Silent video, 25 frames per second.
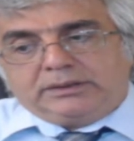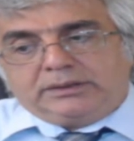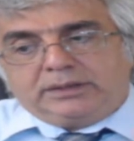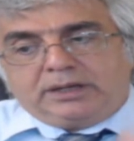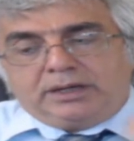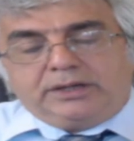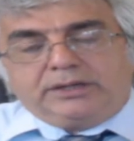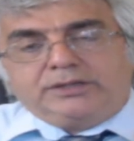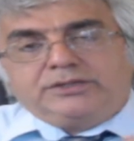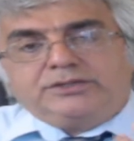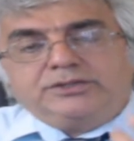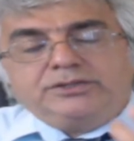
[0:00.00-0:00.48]

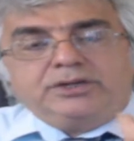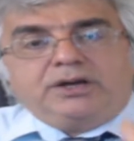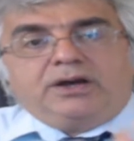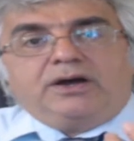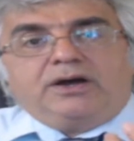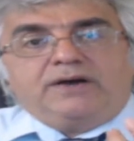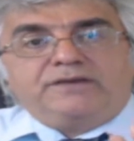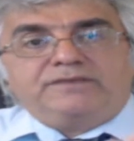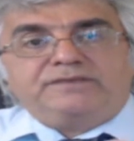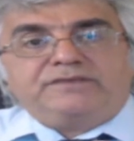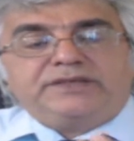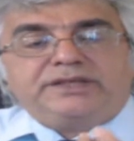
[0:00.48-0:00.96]
idea
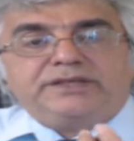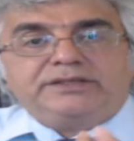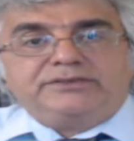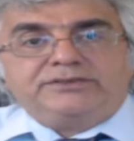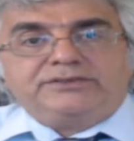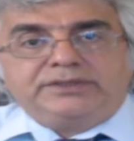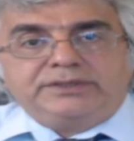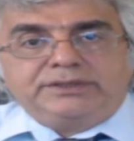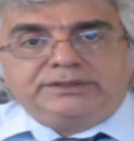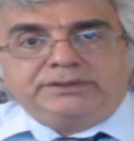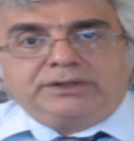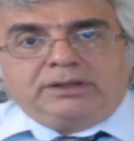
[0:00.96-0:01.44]
of the
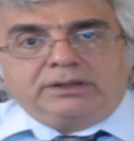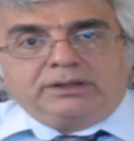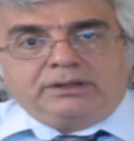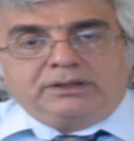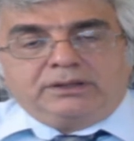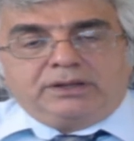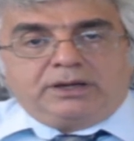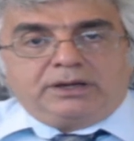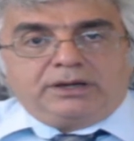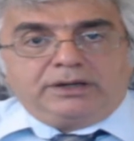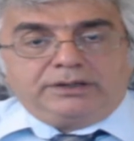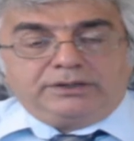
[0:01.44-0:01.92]
eternal
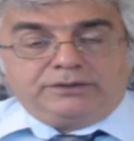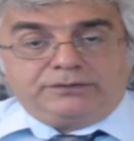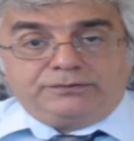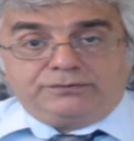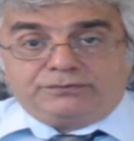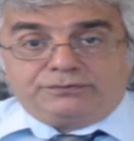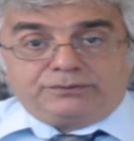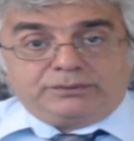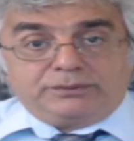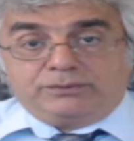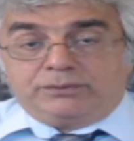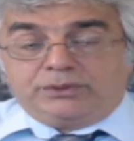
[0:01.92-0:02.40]

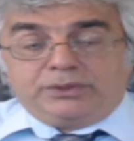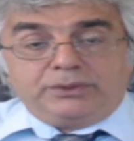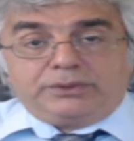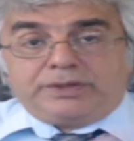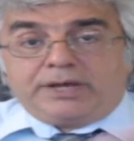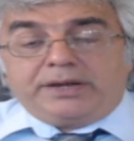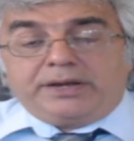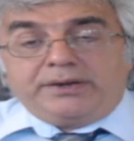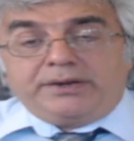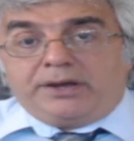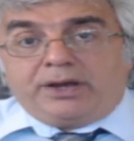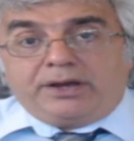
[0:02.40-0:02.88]
life. You
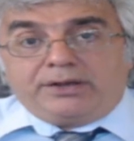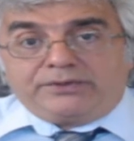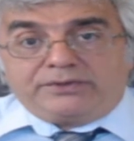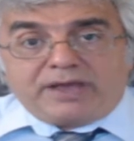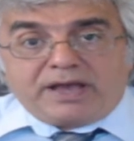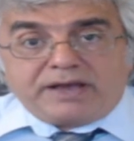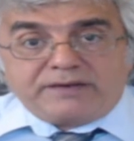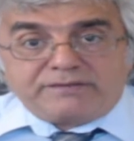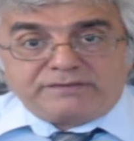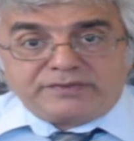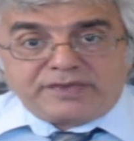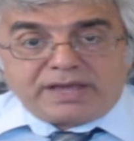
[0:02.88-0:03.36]
cannot
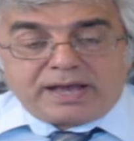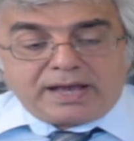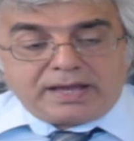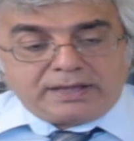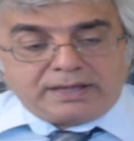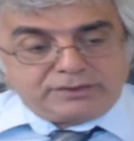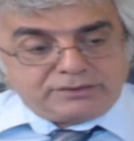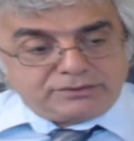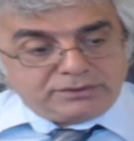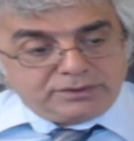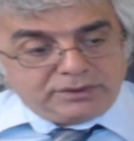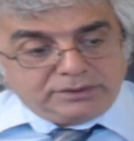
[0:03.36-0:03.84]
have
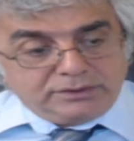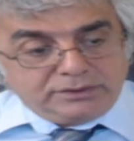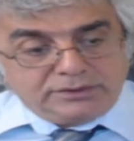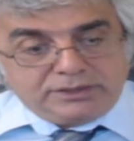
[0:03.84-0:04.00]
that.